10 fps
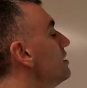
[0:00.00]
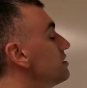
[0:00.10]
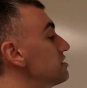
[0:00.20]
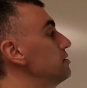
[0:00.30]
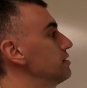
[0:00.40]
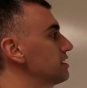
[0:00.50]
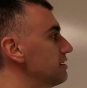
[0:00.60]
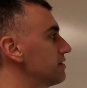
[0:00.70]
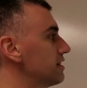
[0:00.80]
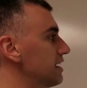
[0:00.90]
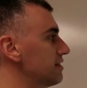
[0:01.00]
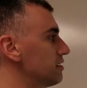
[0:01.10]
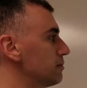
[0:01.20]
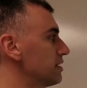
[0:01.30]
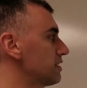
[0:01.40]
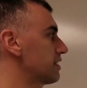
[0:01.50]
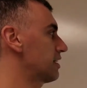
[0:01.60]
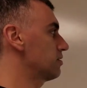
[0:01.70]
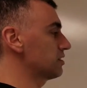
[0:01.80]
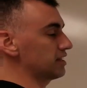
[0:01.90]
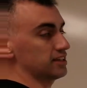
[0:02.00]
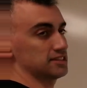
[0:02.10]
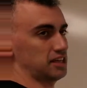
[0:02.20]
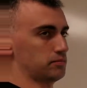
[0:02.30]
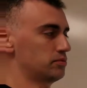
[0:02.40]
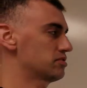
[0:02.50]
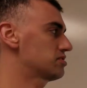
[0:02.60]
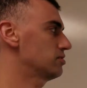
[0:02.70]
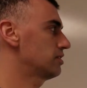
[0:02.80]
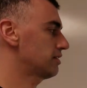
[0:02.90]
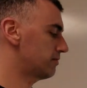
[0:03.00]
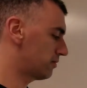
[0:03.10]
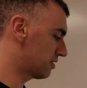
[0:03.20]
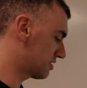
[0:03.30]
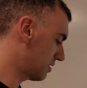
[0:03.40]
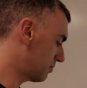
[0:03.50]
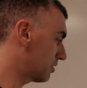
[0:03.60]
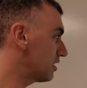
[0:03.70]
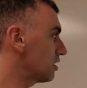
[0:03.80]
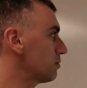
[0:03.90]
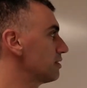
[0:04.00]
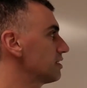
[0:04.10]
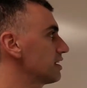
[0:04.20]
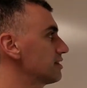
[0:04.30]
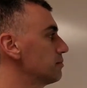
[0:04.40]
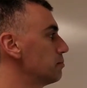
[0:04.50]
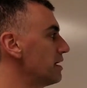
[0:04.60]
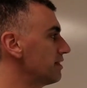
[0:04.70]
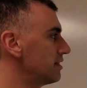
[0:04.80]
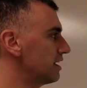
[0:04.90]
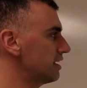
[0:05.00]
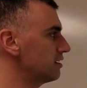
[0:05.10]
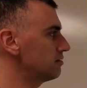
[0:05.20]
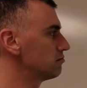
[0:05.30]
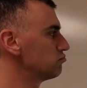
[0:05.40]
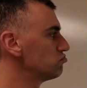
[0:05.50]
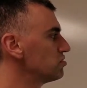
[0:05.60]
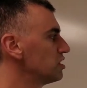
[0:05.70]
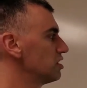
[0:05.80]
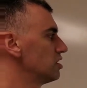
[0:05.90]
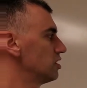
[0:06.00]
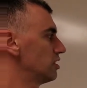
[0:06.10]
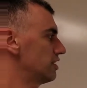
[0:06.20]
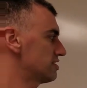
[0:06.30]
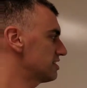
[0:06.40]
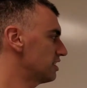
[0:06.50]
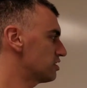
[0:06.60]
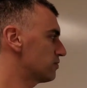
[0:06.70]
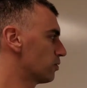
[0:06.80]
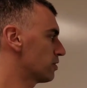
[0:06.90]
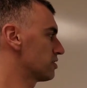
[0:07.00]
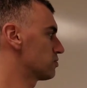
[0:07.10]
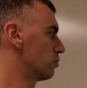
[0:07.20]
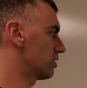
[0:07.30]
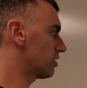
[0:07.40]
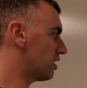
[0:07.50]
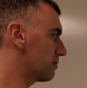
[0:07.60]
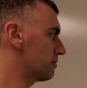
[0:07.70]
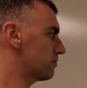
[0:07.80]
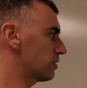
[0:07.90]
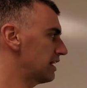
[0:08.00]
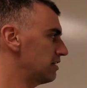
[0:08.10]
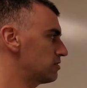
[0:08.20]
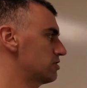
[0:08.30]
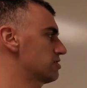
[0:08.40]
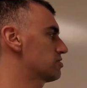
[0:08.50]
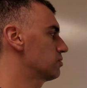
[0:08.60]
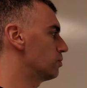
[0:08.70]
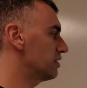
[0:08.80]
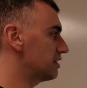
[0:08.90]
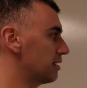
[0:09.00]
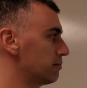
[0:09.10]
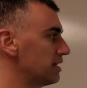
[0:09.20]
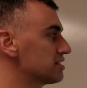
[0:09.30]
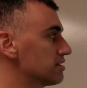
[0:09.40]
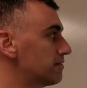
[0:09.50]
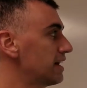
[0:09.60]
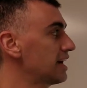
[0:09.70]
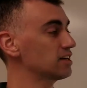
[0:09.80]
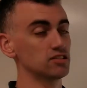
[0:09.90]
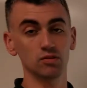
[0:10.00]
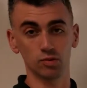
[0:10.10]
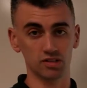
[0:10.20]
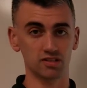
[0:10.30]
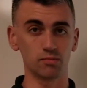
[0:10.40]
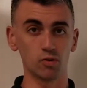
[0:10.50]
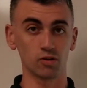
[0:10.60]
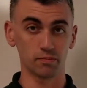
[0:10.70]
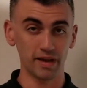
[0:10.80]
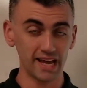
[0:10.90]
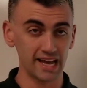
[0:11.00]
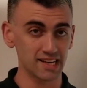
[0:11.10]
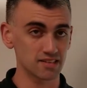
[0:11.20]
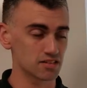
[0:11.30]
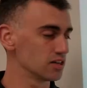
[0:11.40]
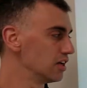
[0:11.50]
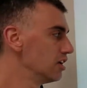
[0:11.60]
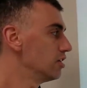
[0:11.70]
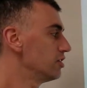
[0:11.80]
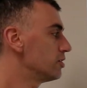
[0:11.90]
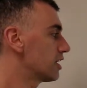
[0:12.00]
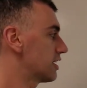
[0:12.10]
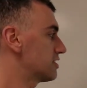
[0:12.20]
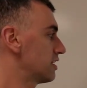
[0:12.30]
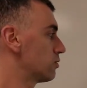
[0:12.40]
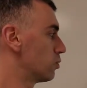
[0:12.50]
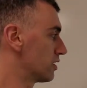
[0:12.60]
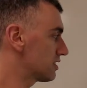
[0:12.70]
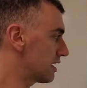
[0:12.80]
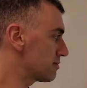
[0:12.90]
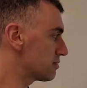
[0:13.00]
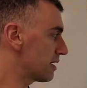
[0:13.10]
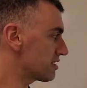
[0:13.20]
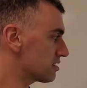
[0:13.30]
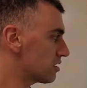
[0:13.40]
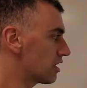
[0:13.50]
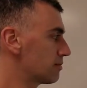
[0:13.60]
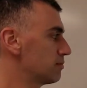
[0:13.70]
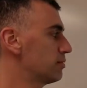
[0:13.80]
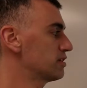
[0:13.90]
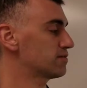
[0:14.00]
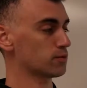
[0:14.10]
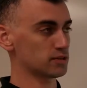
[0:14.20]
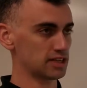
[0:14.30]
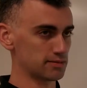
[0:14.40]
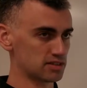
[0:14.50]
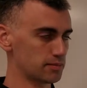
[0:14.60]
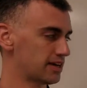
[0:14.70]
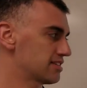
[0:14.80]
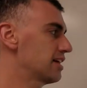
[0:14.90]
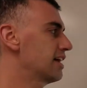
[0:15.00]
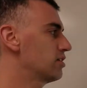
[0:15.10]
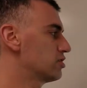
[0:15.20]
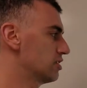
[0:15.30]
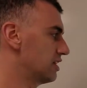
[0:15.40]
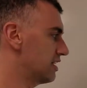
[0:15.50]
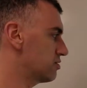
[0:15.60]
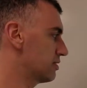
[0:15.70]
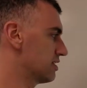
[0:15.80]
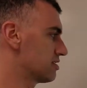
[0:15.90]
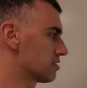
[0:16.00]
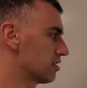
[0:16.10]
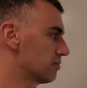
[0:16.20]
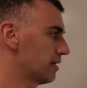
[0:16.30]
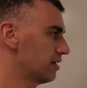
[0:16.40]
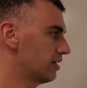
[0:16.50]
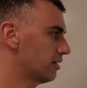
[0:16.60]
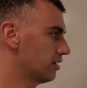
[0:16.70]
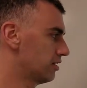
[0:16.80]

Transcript: So, given that, then we can kind of look at examples. So, like, for example, here we got the methane. A CH4 is 1 carbon, 4 hydrogens. So what that means, if I ask you what's the molar mass, you got to take 1 times the mass of carbon plus 4 times the mass of hydrogen, and that's what this is all about here.